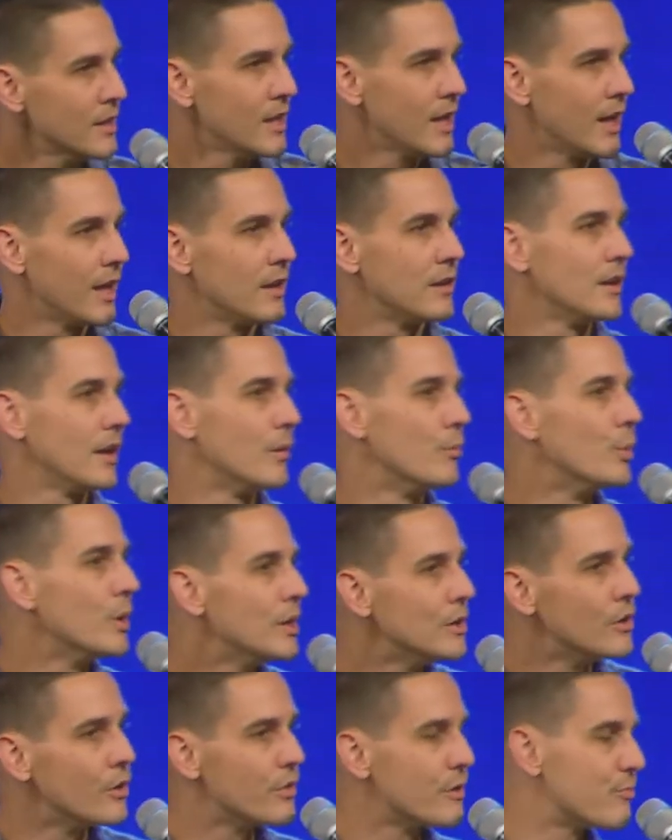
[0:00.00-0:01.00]
And we
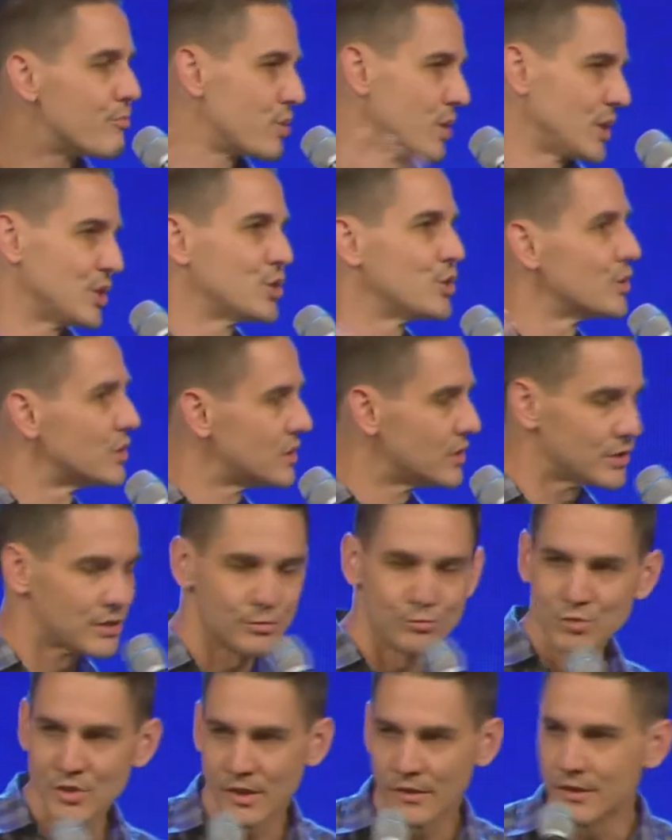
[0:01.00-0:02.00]
know the pressure
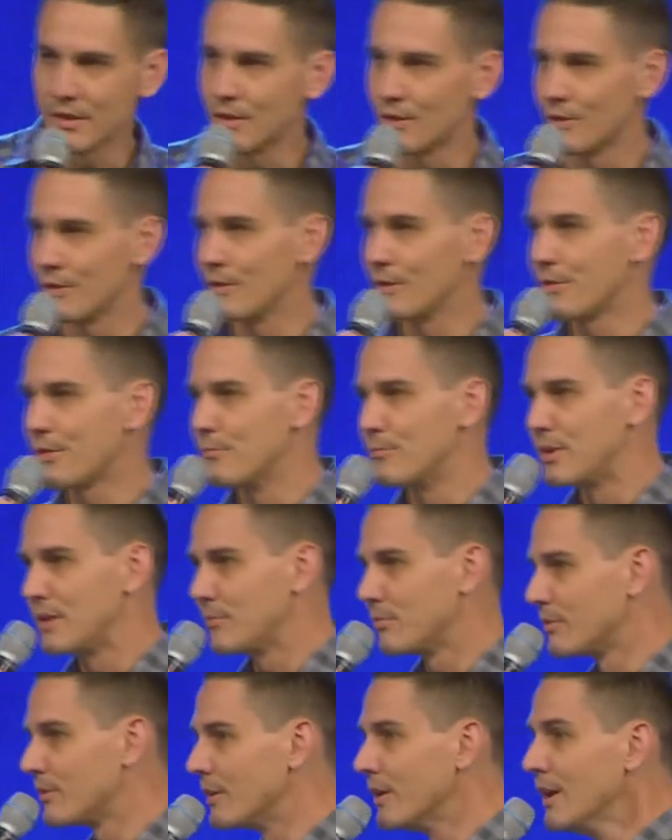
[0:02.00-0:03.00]
systems on the earth, and
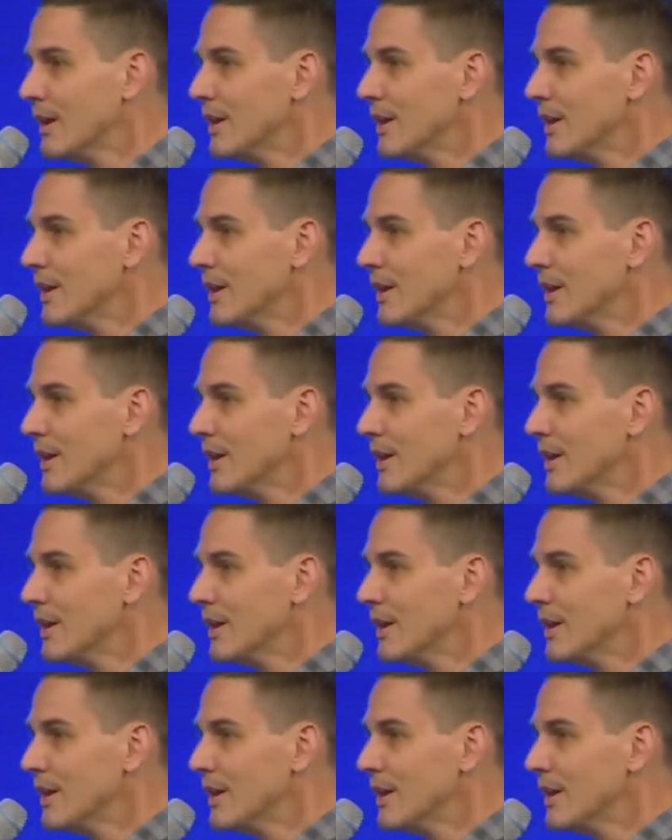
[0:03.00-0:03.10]
people are